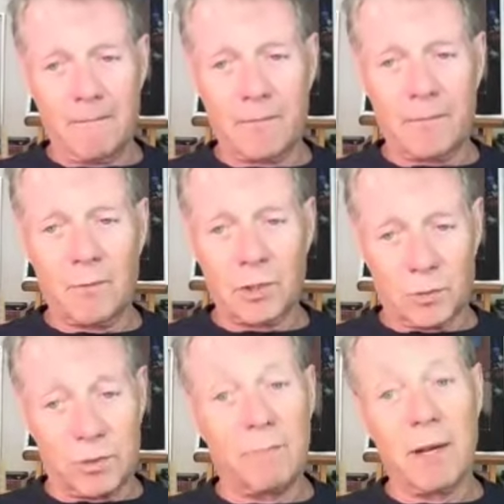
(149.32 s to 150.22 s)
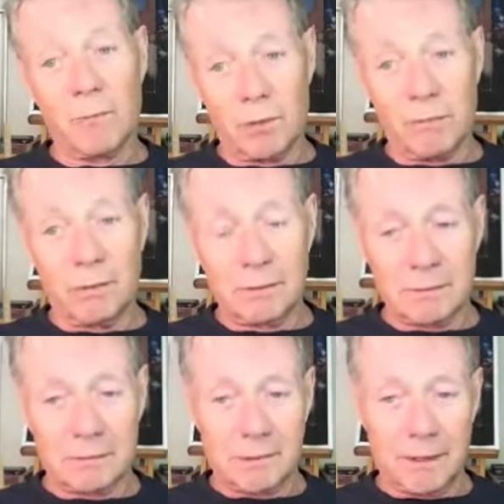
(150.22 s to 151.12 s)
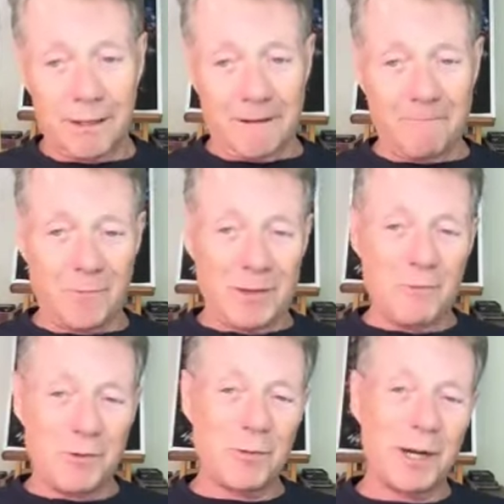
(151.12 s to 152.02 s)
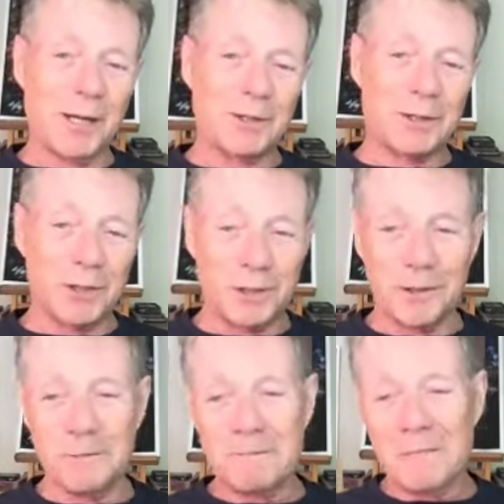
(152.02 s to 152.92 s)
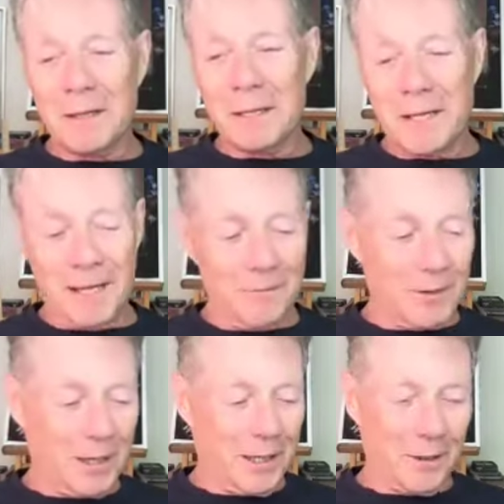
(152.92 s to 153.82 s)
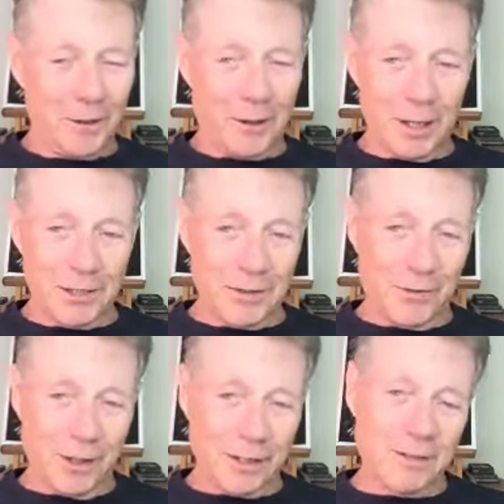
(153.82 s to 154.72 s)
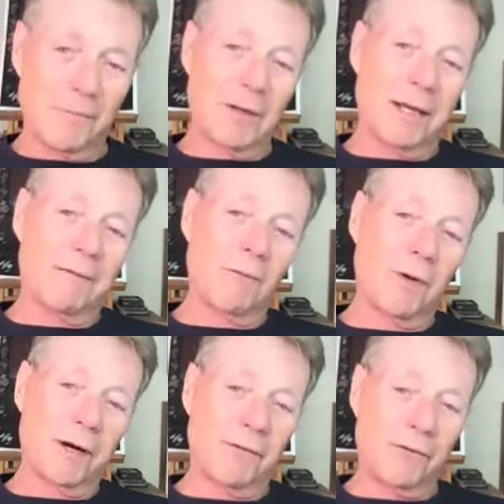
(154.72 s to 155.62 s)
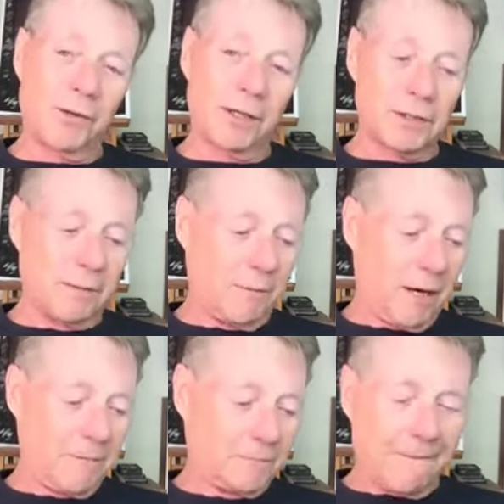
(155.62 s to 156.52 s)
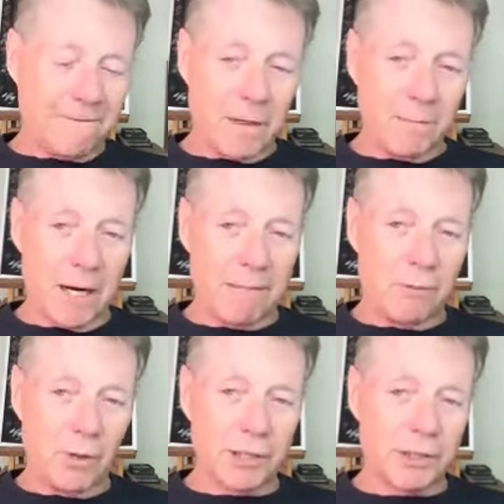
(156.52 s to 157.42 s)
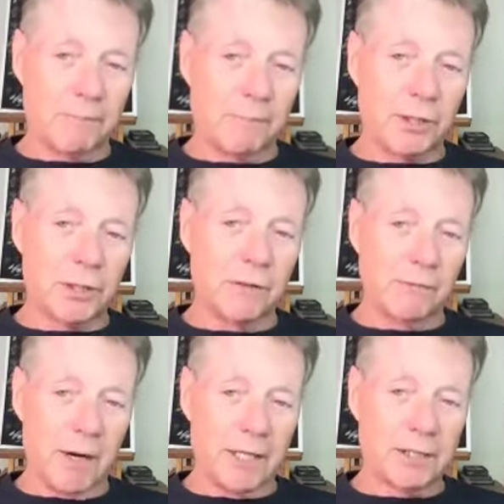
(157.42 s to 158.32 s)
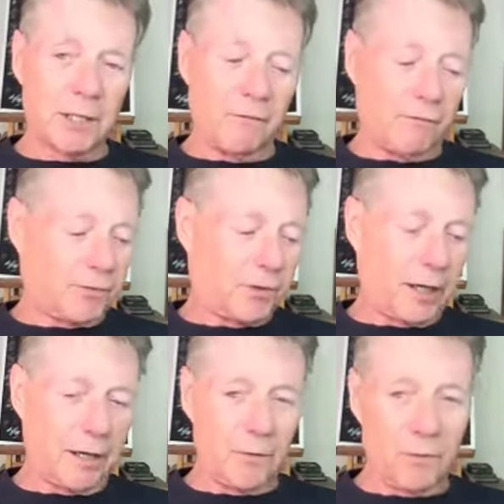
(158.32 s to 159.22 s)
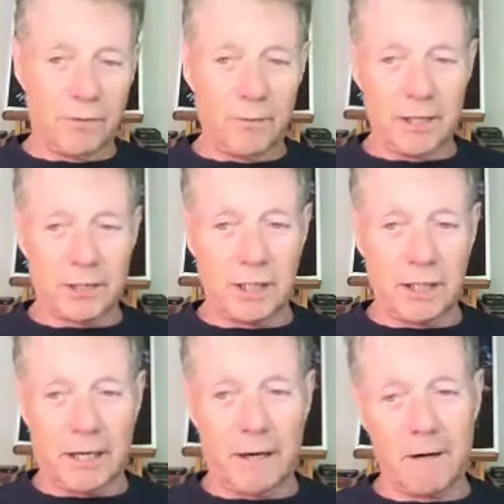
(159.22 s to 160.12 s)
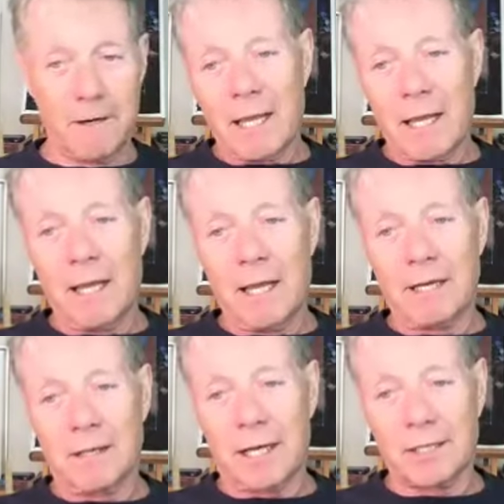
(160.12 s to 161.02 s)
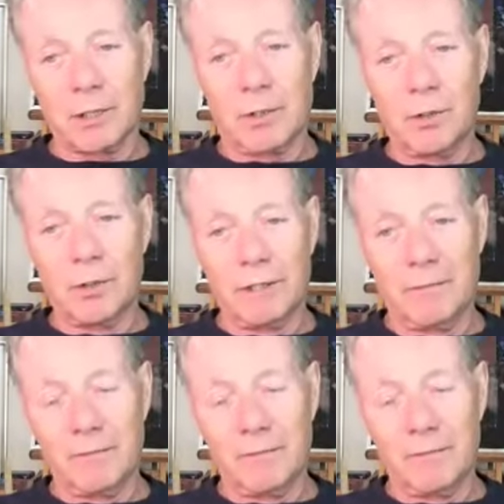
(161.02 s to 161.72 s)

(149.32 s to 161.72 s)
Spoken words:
which was memorable. And we went out to dinner and we had all kinds of things. And one of the things in my book is a picture of myself together with my son, Kerry, and Kasakura